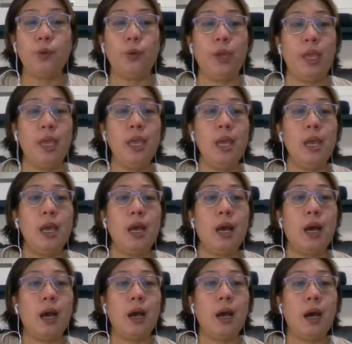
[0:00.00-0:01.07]
Okay,
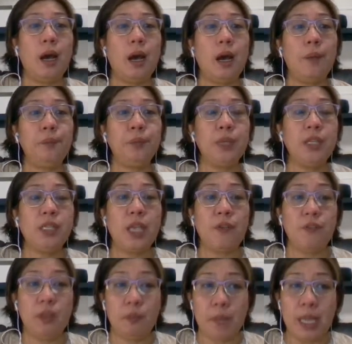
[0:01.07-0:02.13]

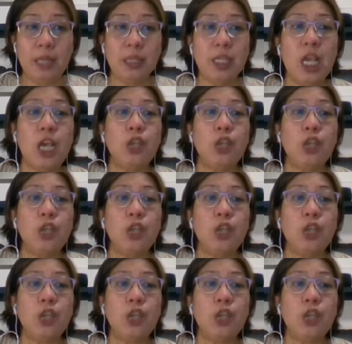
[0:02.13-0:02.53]
7 bits.